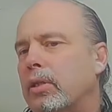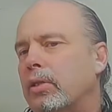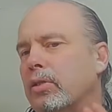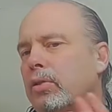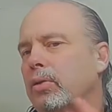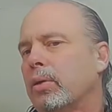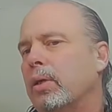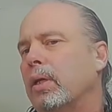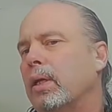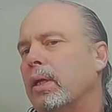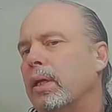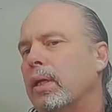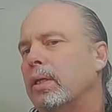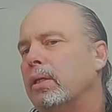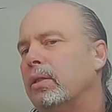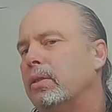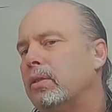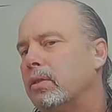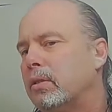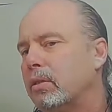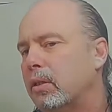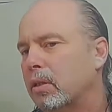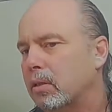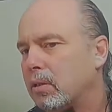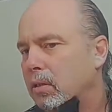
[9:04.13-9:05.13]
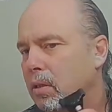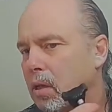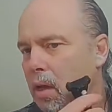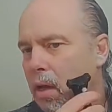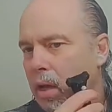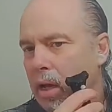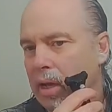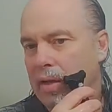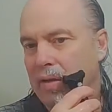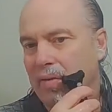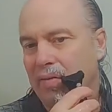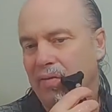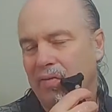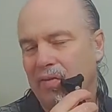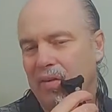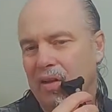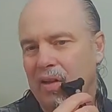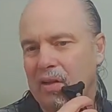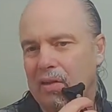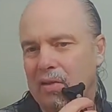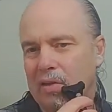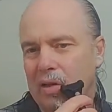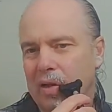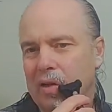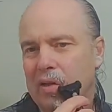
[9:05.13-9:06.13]
really. It's just, I can feel it's
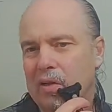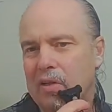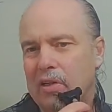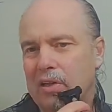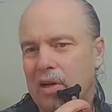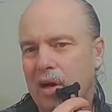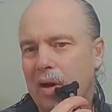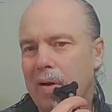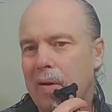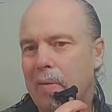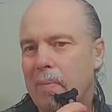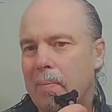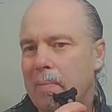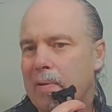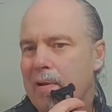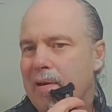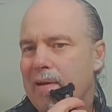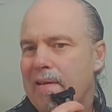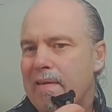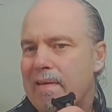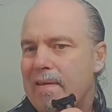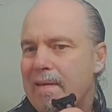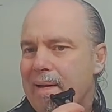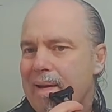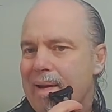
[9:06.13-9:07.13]
not as sharp, but it's